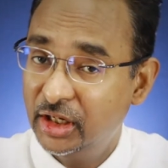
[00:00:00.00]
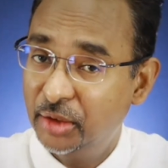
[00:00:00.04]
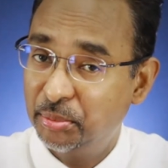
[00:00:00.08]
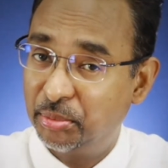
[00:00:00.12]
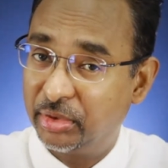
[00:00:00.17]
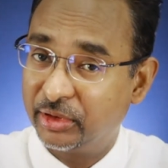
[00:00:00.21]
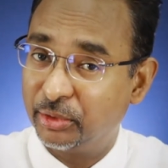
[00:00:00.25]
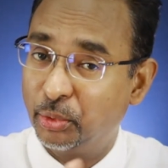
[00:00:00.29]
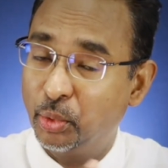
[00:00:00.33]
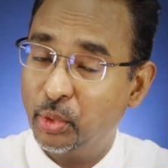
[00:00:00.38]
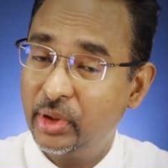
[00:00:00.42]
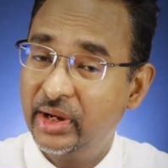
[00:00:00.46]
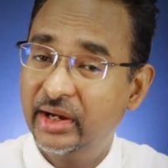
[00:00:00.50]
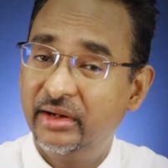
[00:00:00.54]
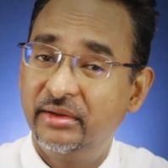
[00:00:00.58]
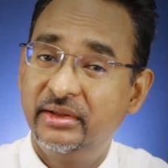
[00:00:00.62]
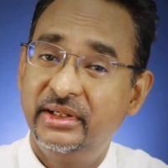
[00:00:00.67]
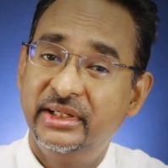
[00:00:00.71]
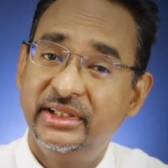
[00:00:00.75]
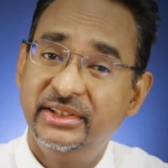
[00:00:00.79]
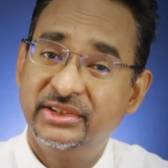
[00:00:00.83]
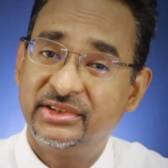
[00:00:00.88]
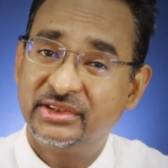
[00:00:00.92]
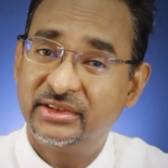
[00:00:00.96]
But where
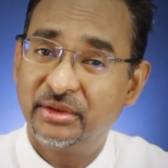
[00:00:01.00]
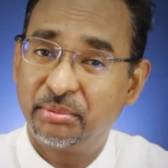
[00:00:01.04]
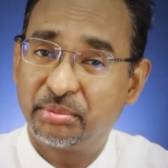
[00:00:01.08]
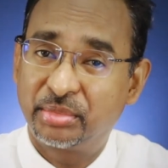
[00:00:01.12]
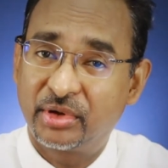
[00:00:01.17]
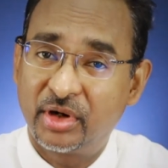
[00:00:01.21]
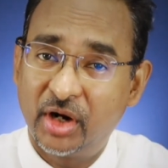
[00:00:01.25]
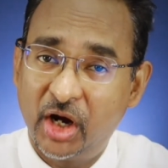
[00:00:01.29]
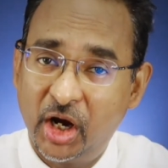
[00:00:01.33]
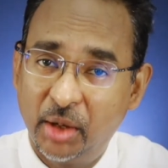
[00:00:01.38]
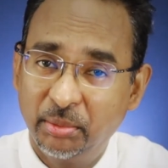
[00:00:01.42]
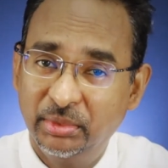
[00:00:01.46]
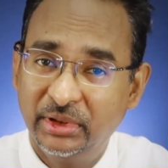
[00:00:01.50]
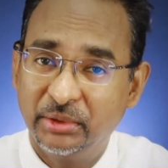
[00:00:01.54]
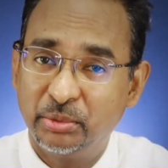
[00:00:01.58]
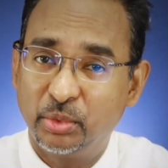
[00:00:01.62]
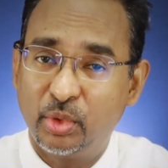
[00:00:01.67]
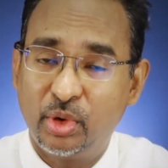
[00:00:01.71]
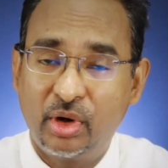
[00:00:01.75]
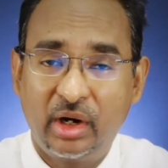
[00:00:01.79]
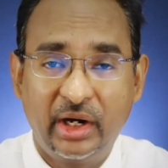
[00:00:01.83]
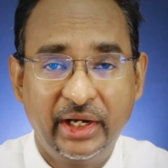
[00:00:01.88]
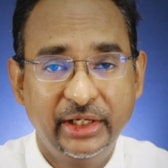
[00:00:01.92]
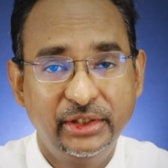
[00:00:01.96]
is the problem?
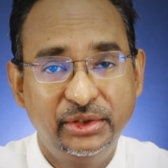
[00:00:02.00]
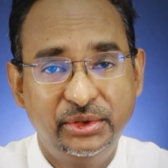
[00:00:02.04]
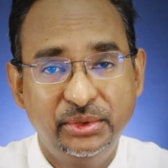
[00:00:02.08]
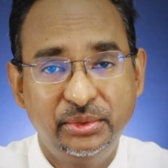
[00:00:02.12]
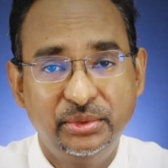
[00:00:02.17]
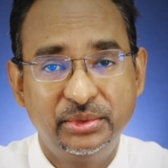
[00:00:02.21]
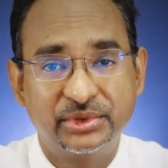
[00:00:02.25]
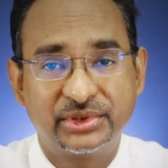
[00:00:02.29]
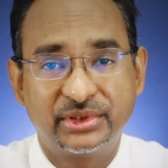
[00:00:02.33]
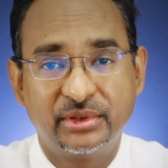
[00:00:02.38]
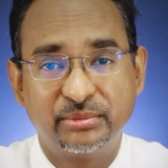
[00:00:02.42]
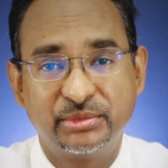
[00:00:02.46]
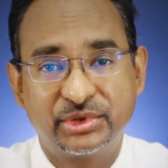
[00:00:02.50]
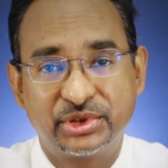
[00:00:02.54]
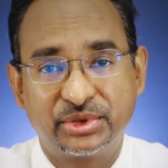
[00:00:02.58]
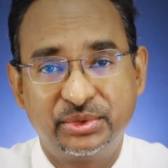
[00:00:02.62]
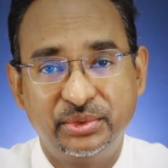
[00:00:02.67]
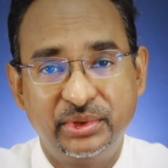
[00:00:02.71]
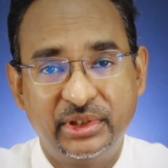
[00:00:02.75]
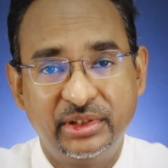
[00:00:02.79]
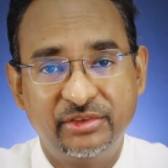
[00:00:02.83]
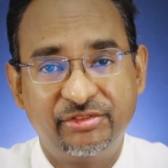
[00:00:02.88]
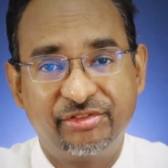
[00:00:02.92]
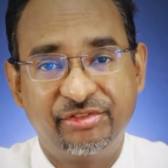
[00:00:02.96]
Why do some
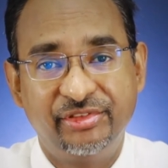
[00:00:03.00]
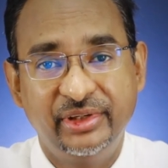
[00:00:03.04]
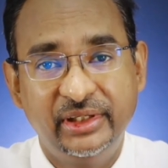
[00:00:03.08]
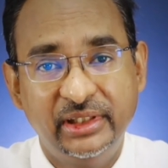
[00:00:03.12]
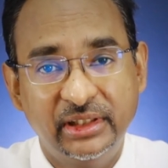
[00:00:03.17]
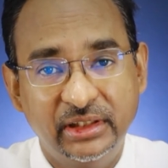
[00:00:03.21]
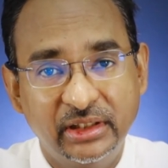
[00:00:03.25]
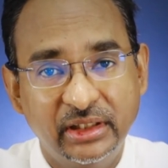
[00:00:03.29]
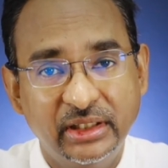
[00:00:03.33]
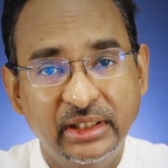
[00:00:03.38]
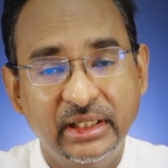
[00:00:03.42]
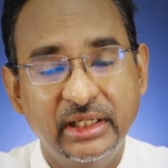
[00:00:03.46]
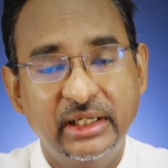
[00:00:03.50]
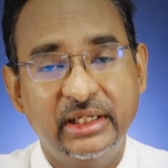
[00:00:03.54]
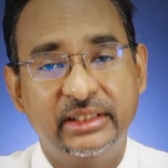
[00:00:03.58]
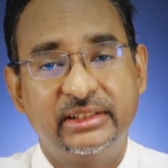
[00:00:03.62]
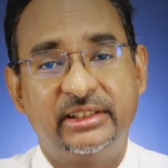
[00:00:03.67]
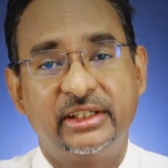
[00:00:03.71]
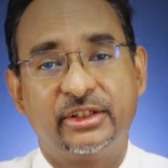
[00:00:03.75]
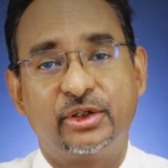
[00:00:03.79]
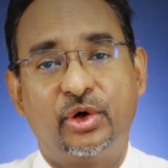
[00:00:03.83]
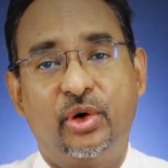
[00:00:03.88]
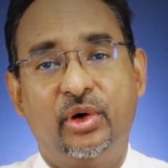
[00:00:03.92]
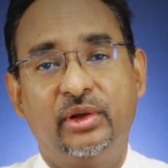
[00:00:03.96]
students feel
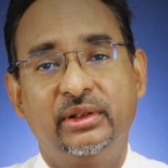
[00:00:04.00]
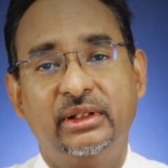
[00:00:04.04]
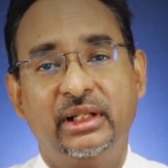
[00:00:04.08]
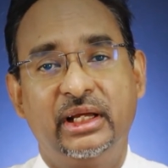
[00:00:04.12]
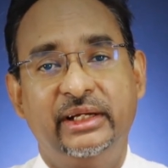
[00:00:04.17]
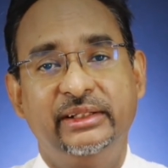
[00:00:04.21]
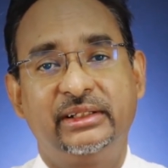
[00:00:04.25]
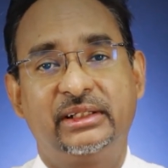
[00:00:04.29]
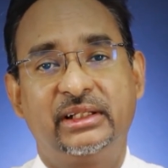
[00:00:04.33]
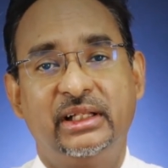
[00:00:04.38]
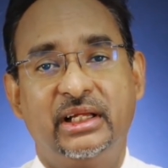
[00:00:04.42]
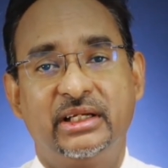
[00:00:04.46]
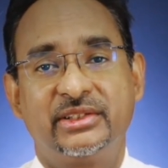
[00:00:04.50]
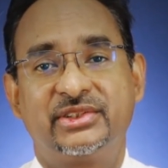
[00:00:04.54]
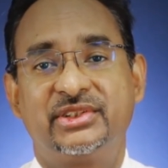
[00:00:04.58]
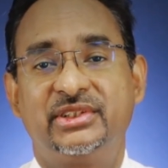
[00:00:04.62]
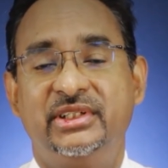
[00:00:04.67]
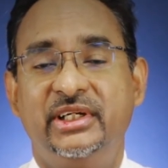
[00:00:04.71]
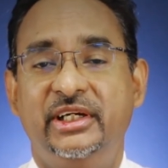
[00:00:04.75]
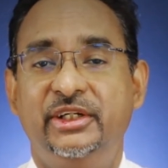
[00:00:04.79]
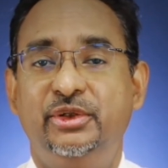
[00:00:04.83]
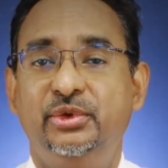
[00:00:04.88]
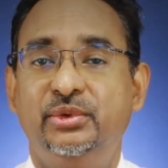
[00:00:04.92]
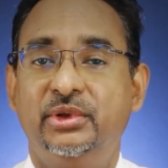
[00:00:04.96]
that online class
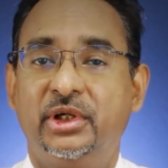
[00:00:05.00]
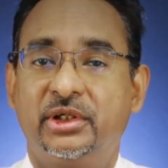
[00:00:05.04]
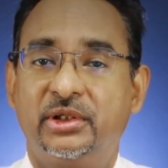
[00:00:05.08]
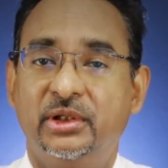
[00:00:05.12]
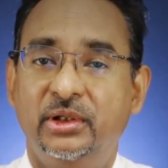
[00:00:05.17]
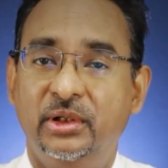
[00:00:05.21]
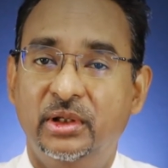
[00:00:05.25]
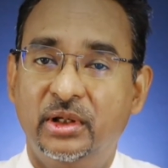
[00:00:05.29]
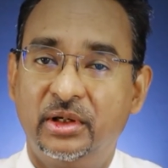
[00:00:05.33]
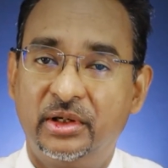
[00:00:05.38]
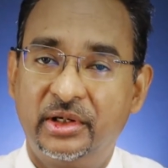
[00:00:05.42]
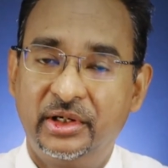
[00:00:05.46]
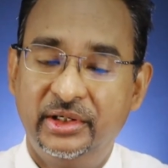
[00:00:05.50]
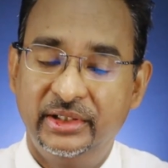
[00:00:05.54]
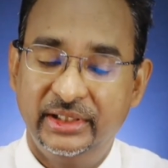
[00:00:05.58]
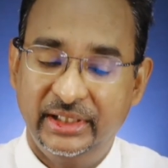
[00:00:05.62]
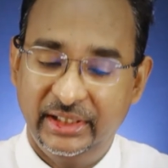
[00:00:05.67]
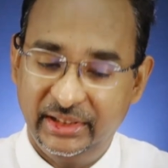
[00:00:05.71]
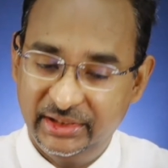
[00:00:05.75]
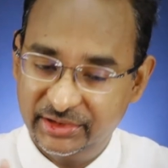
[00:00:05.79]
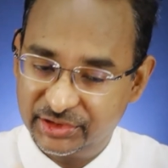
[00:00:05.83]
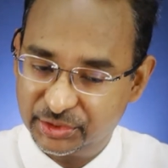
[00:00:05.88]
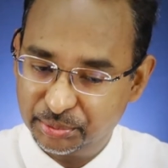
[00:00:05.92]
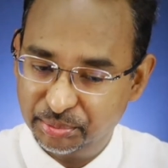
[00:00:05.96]
they do not learn?
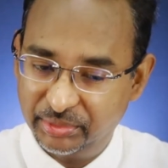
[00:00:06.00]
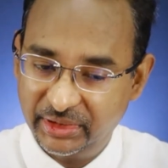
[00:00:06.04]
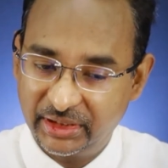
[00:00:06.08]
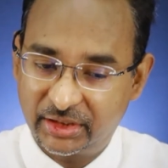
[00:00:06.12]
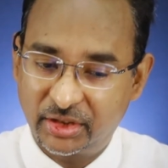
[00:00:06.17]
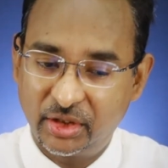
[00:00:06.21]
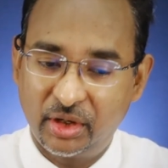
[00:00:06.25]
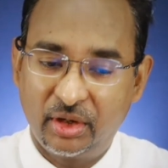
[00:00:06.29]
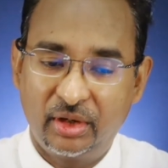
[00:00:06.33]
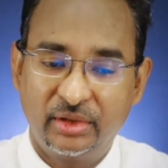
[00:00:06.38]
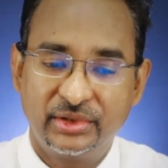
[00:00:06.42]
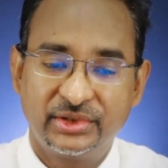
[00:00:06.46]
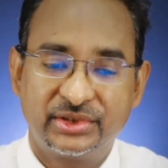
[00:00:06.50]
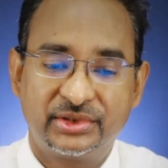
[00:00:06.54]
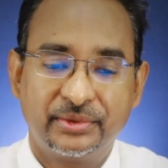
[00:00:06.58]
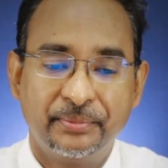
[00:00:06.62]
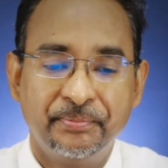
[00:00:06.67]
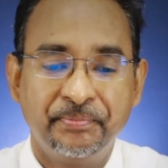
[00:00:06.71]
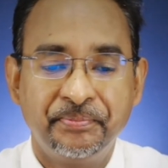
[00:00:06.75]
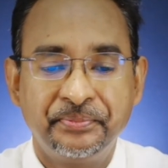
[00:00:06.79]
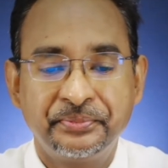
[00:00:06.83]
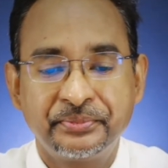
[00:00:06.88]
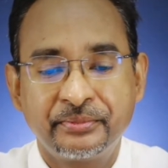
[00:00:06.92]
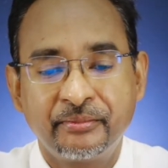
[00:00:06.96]
It's because
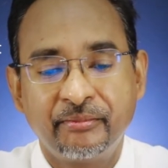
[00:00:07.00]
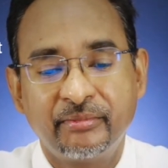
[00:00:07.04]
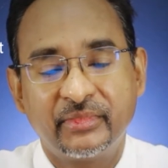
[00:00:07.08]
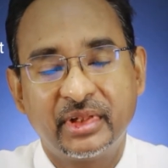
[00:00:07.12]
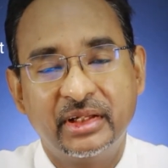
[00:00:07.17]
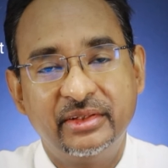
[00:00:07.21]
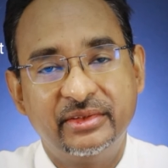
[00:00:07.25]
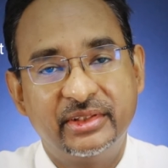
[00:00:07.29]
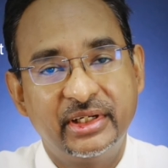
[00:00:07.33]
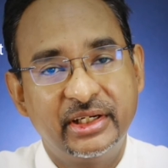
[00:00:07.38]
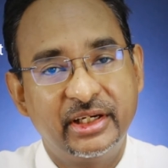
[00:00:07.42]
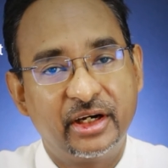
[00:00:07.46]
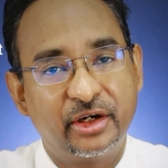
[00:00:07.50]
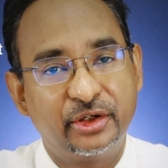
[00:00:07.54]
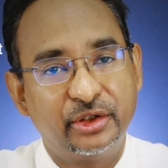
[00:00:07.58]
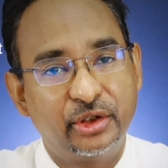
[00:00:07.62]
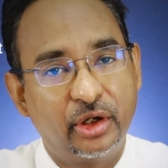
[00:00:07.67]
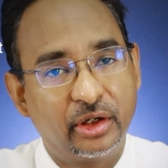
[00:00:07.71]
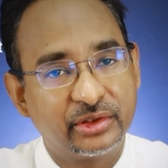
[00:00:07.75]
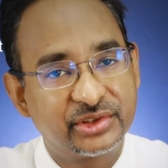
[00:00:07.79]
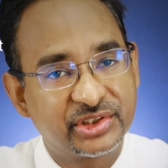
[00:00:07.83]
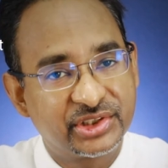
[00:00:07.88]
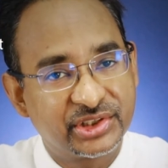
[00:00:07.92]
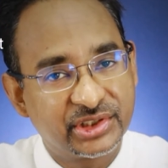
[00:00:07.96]
they are
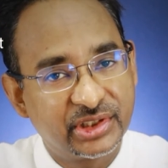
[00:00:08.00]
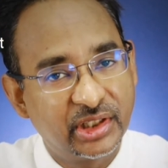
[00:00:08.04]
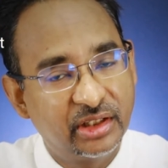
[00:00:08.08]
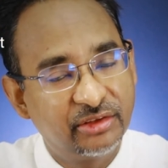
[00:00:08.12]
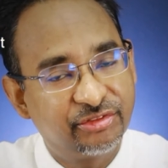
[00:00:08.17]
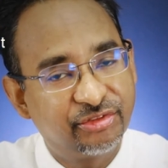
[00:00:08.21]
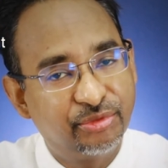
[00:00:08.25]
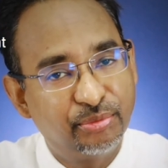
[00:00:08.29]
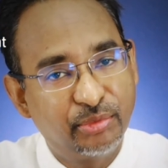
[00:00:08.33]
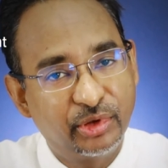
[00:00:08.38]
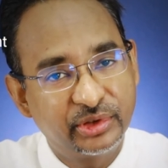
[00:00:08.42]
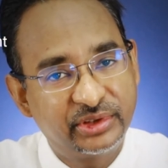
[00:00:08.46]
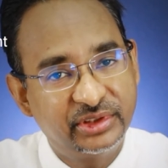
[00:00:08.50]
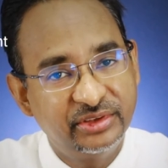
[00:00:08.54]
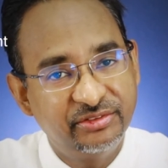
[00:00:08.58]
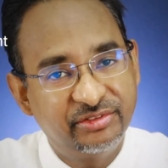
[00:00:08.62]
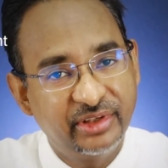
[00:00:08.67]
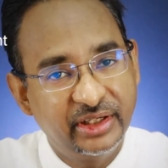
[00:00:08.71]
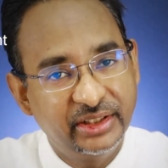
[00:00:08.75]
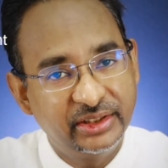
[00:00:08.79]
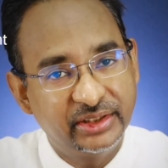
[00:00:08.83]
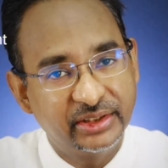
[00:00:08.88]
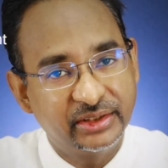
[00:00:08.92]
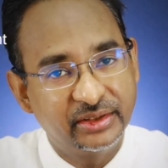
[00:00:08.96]
not
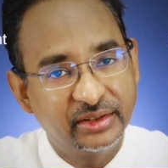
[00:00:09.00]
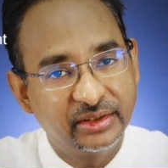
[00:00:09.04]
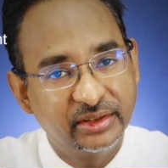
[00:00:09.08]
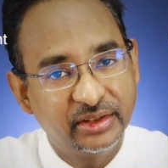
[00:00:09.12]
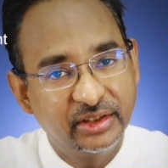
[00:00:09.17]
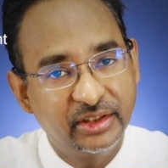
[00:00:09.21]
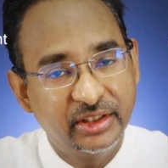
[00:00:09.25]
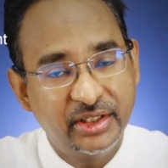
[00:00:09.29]
self-motivated.